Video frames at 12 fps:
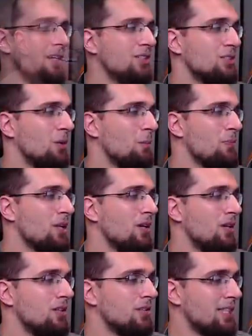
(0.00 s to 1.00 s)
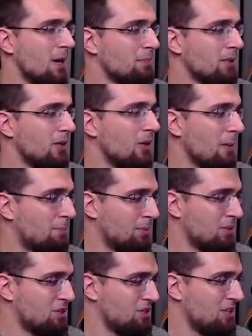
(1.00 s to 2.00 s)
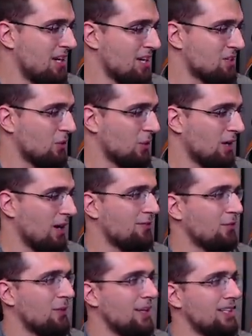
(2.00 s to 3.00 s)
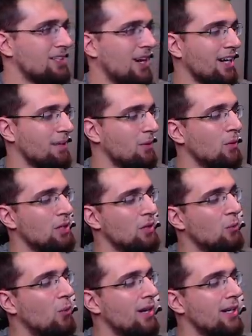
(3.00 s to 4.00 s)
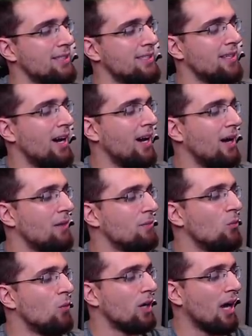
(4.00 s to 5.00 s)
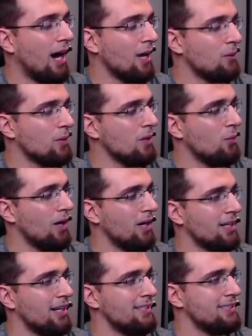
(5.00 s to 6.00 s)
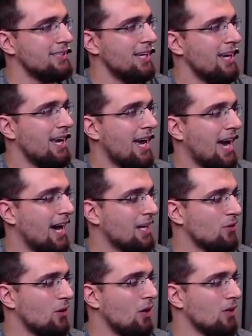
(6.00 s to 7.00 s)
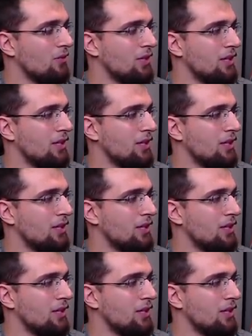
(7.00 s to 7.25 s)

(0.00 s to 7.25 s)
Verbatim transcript: so, down below, I'm pretty sure you guys are going off already talking about what you want. Um, what I really want, guys, out of all of